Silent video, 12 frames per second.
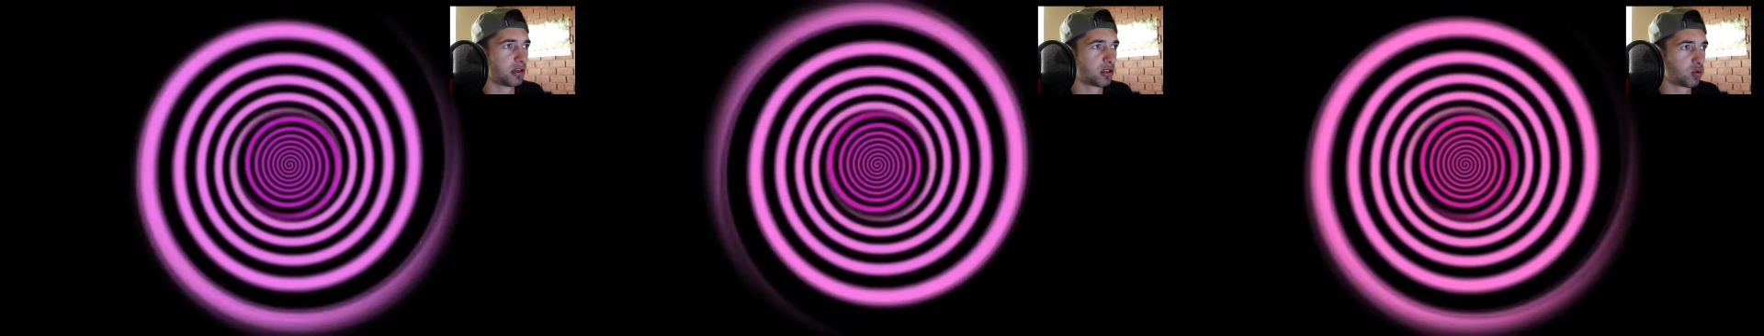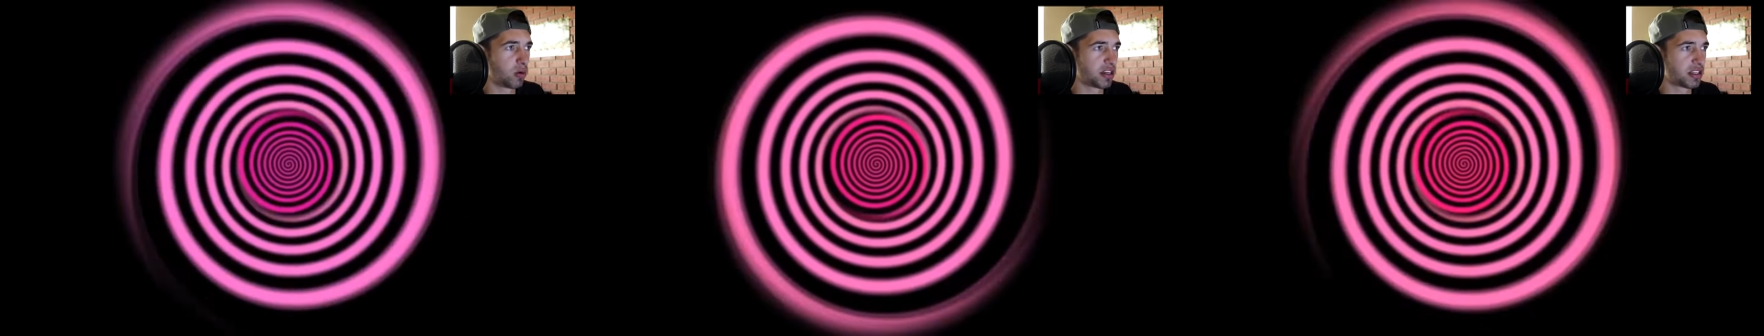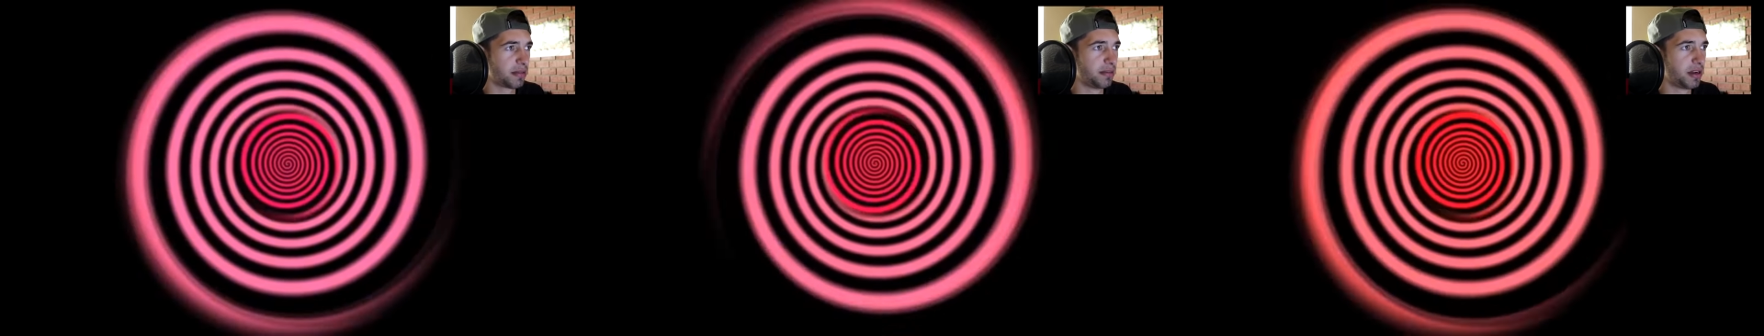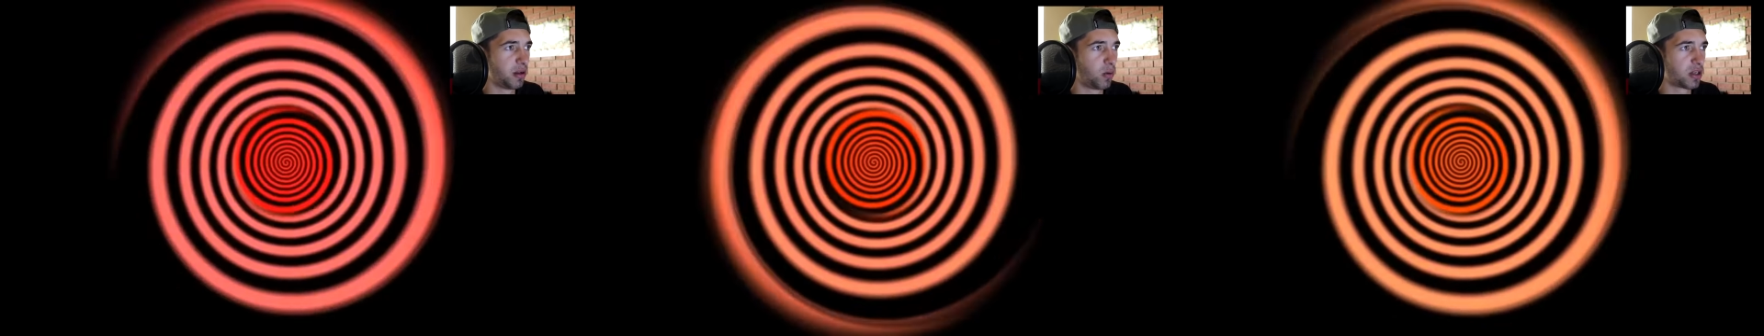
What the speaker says: Just watch the middle.